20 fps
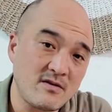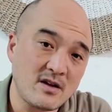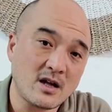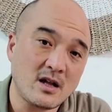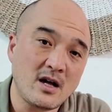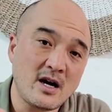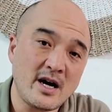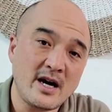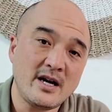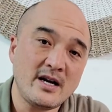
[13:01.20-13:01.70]
if the
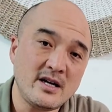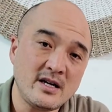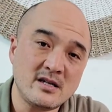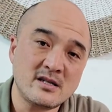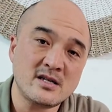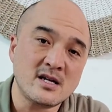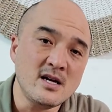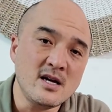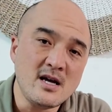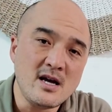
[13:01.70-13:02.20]
client
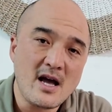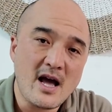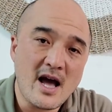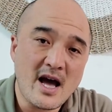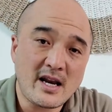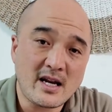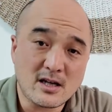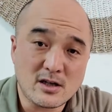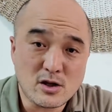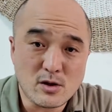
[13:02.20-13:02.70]
is
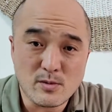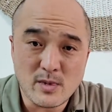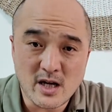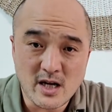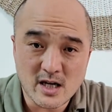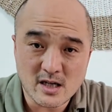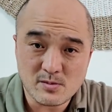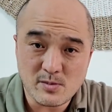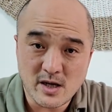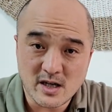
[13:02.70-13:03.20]
adding too
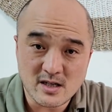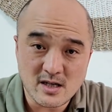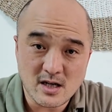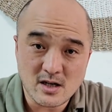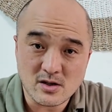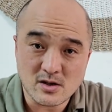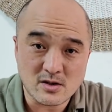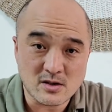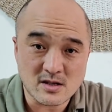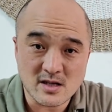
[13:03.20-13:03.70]
many
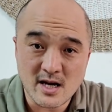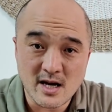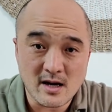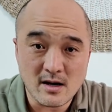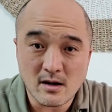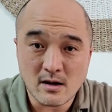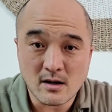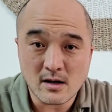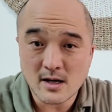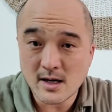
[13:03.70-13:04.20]
expectations
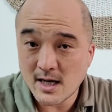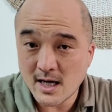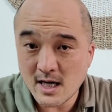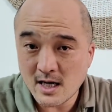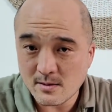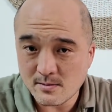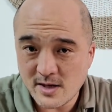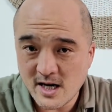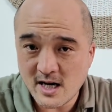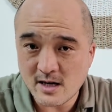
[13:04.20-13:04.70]
that are
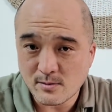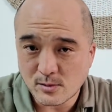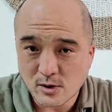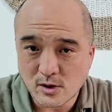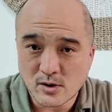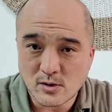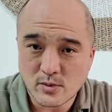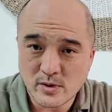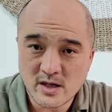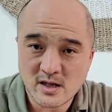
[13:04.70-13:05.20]

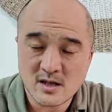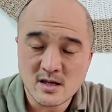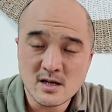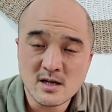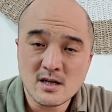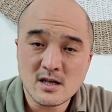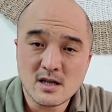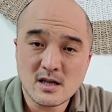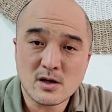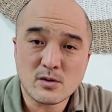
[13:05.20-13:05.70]
incompatible
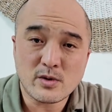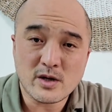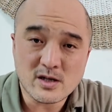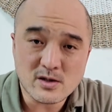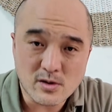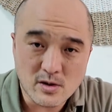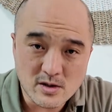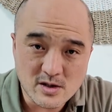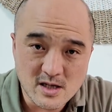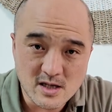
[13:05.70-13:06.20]
with the
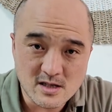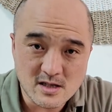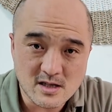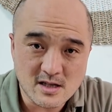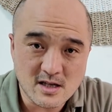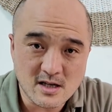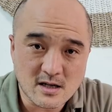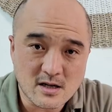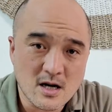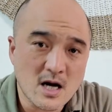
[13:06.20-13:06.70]
resources
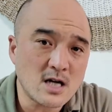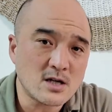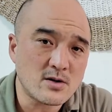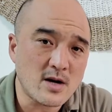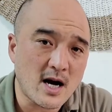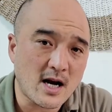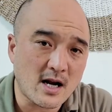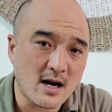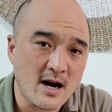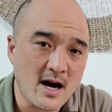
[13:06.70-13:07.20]
the
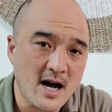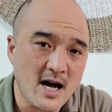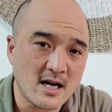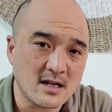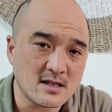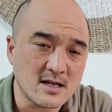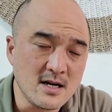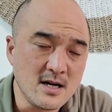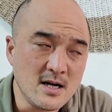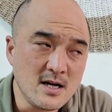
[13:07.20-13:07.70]
contractor
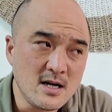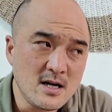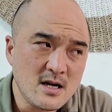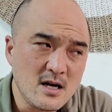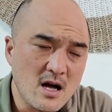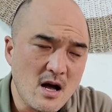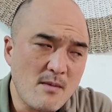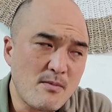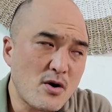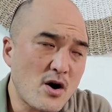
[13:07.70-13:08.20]
has?
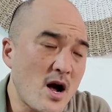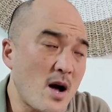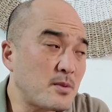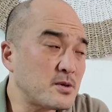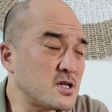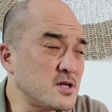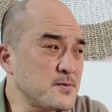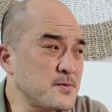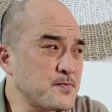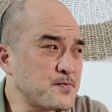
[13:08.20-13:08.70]
And
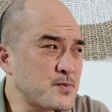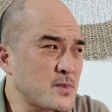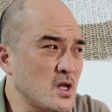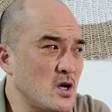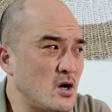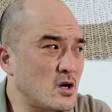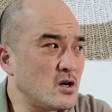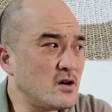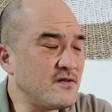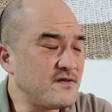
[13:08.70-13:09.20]
perhaps
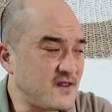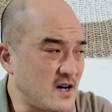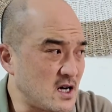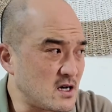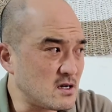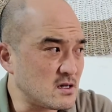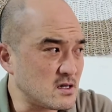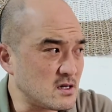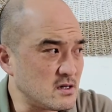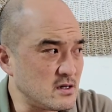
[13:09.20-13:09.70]
a good
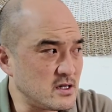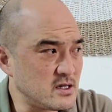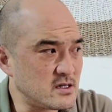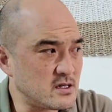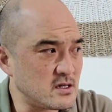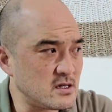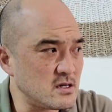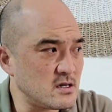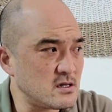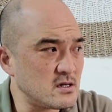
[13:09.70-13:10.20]
final note is
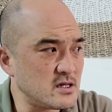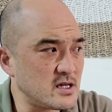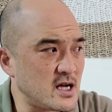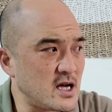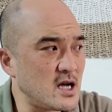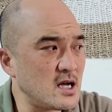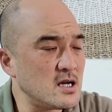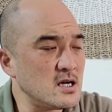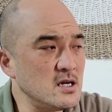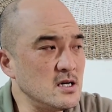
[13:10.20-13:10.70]
to know
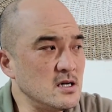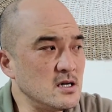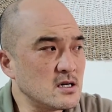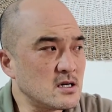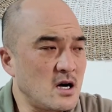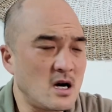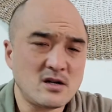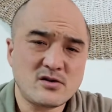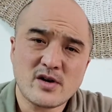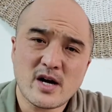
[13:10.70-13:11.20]
that
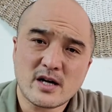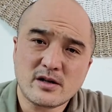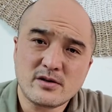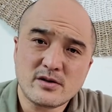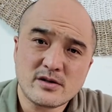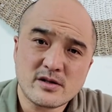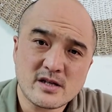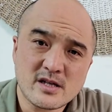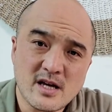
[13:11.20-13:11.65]
contractors